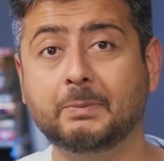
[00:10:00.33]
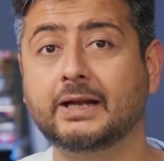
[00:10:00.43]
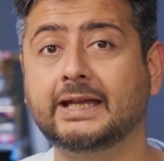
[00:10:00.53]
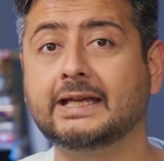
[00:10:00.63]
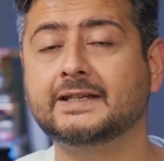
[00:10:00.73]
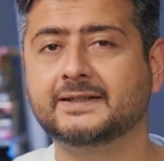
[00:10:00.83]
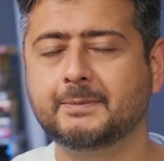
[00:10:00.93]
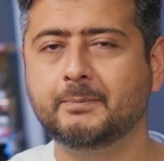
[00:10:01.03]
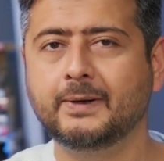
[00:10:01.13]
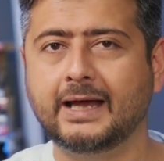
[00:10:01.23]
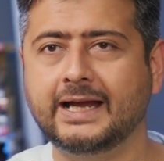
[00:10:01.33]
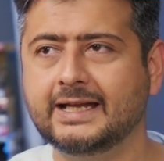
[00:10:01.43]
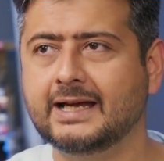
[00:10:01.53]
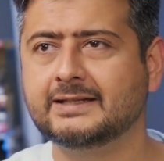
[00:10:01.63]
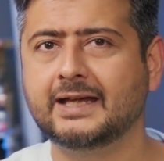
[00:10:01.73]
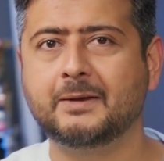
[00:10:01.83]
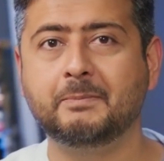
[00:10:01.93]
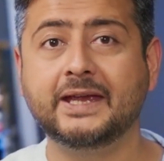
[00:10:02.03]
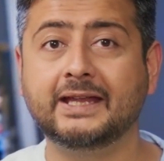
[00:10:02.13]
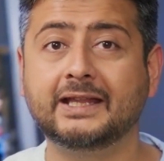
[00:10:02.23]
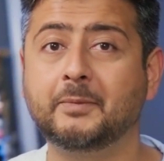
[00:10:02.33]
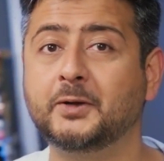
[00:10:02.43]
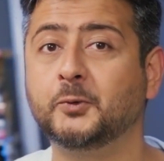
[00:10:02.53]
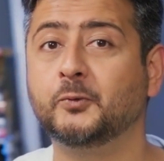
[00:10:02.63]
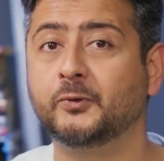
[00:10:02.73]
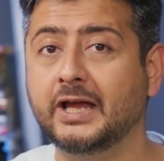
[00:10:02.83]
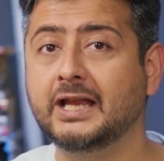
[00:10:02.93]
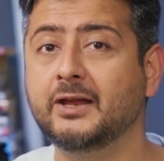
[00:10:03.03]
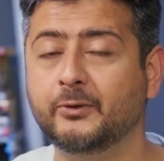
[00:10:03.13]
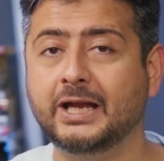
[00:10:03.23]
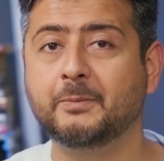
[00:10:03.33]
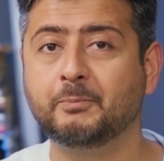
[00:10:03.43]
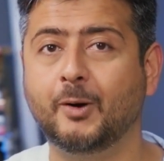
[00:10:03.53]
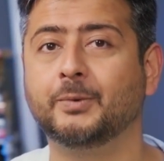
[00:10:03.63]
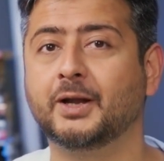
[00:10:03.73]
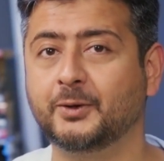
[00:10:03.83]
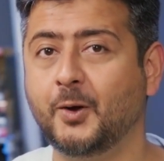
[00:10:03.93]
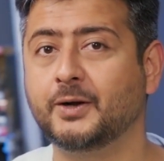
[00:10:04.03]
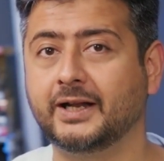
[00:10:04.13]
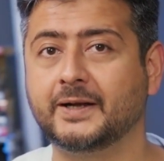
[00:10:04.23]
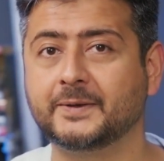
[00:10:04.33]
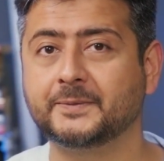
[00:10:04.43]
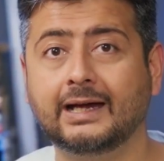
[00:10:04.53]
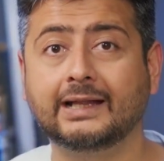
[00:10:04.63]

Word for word: People are taking simple ideas and making them into really, really popular content.